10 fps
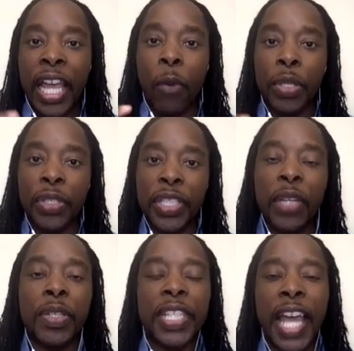And when you see
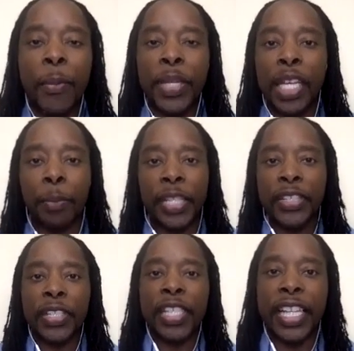what's happening in
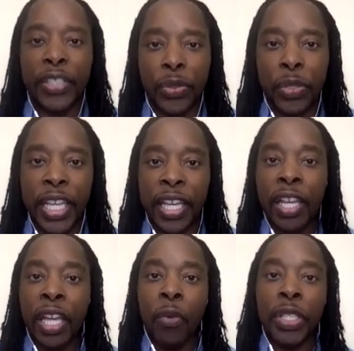places like the Sudan,
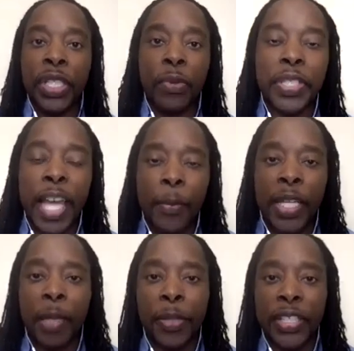when you see what's
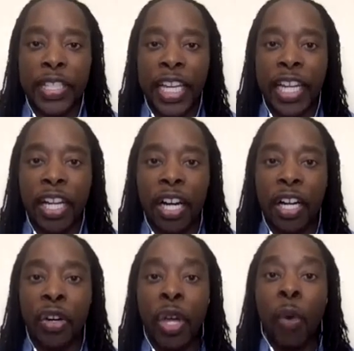happening in places like
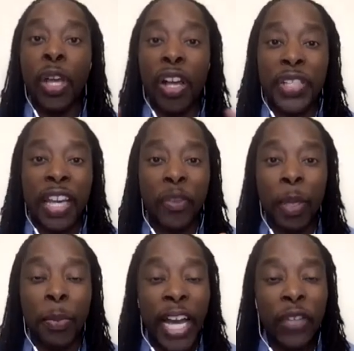Congo, we also have to
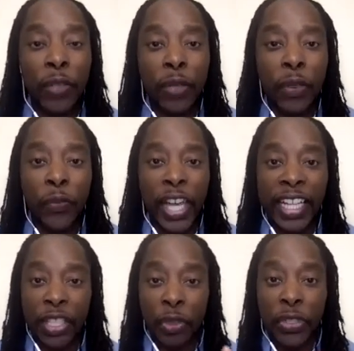be mindful of the
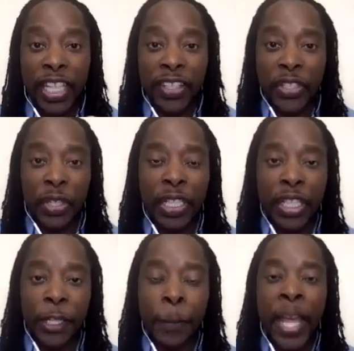fact, and you said this
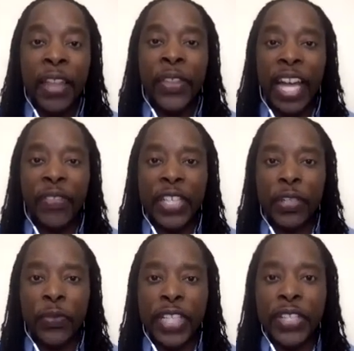earlier, that there's
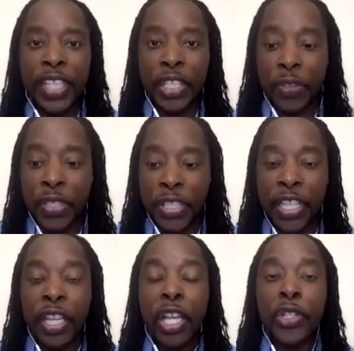a vested interest
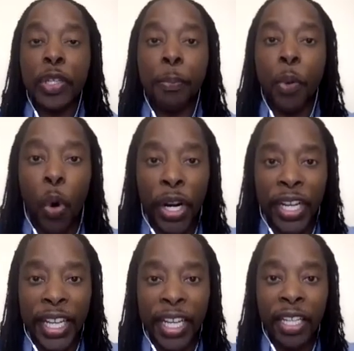in
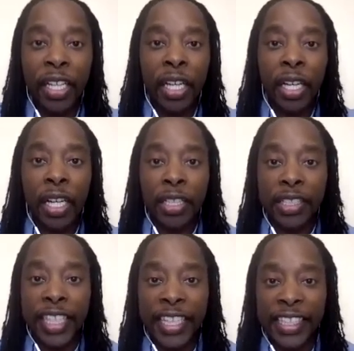supporting
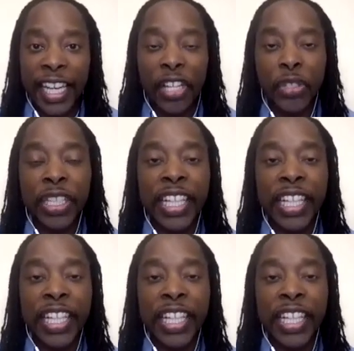dictators